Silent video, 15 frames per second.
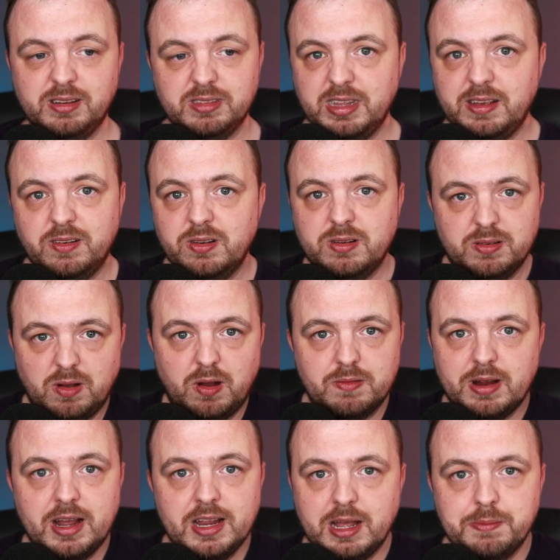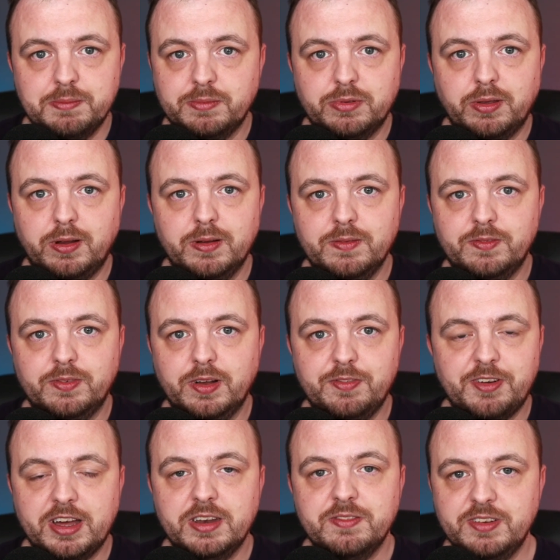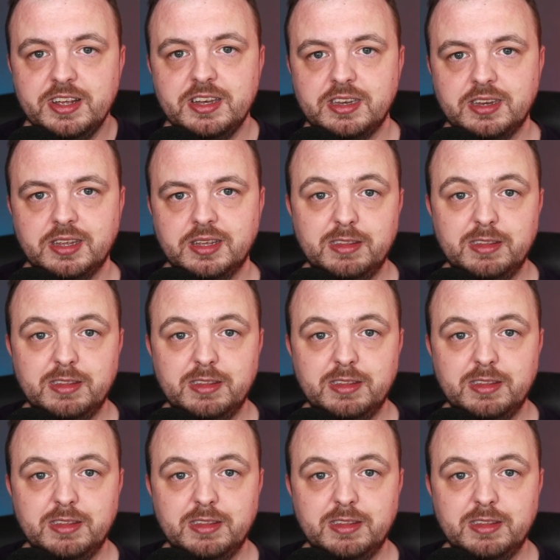They look alright. I'm sort of a fan of it.